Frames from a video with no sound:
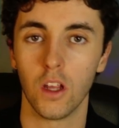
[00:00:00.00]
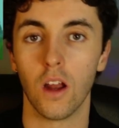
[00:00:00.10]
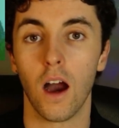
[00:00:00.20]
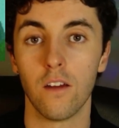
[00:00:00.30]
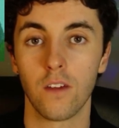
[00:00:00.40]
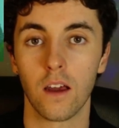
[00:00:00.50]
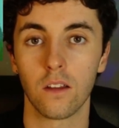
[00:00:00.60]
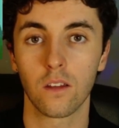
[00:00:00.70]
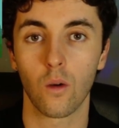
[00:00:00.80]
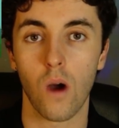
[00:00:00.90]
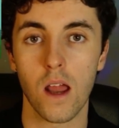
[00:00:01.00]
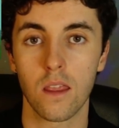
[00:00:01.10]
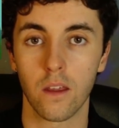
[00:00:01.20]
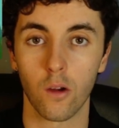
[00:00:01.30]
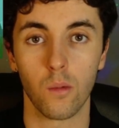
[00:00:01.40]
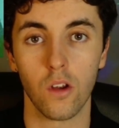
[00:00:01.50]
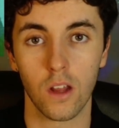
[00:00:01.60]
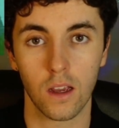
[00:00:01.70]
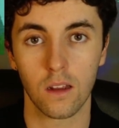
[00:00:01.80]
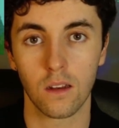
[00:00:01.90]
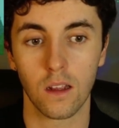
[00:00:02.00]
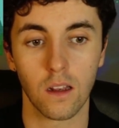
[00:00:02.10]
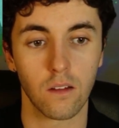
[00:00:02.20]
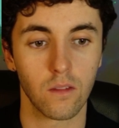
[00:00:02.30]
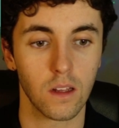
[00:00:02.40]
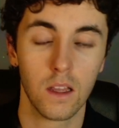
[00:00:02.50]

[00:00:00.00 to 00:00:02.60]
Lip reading: I found it's quite therapeutic and lovely.